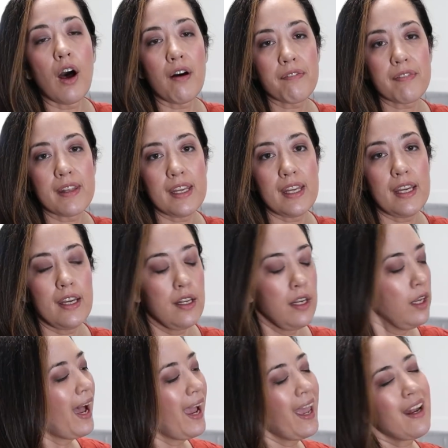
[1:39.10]
off the
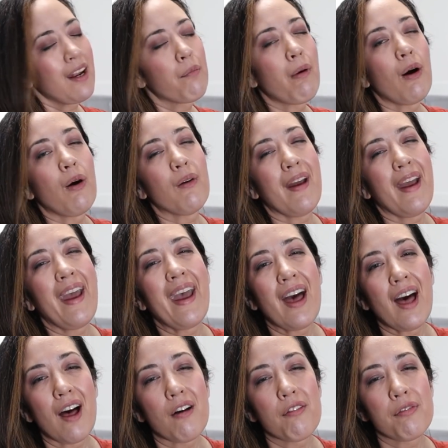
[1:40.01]
heat. I add about
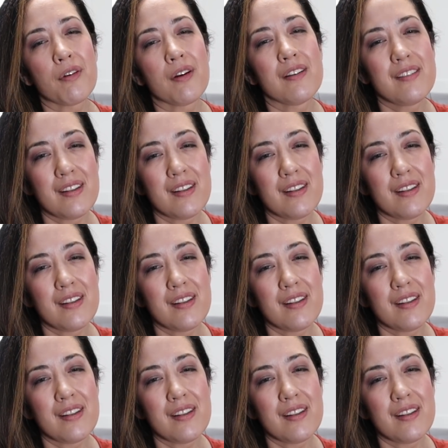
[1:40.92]
half a